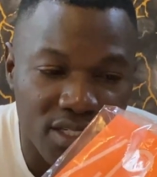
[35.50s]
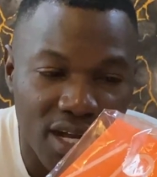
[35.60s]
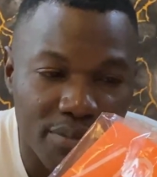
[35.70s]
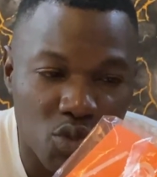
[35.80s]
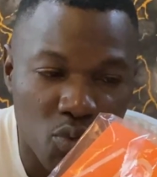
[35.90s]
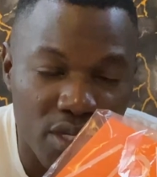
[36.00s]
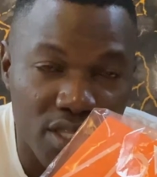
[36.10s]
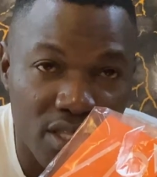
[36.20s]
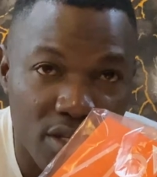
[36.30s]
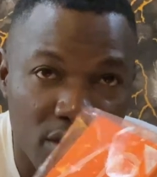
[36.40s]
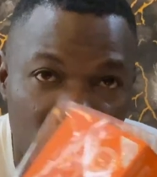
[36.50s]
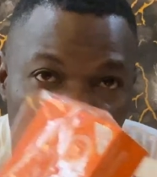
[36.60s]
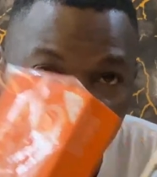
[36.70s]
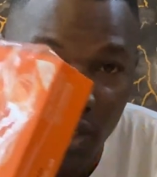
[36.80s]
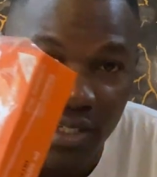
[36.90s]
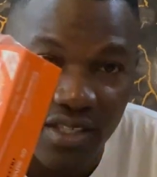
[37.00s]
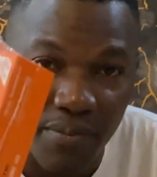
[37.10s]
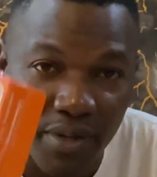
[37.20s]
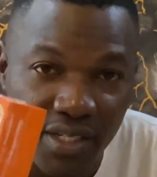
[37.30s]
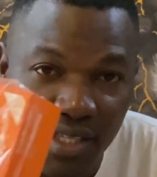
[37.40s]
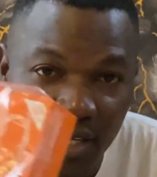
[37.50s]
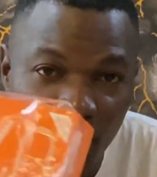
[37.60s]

comes with, what is the best thing,